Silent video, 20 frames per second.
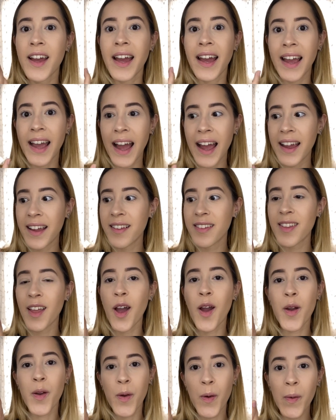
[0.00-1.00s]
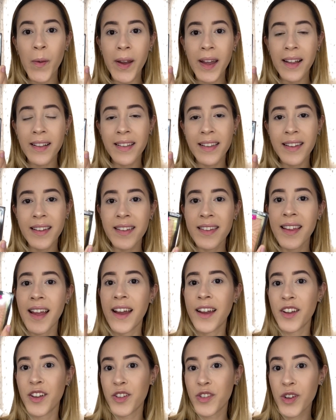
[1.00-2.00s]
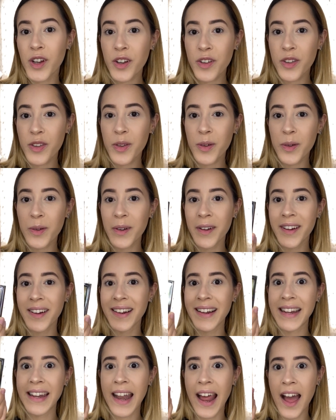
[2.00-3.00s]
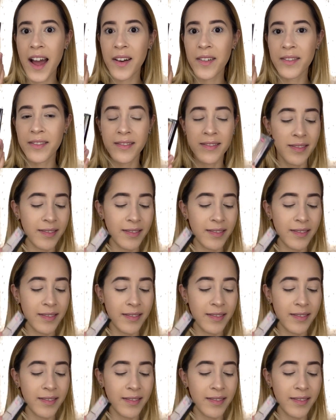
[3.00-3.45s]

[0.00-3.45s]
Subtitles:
Guys, go get this at your drugstore now.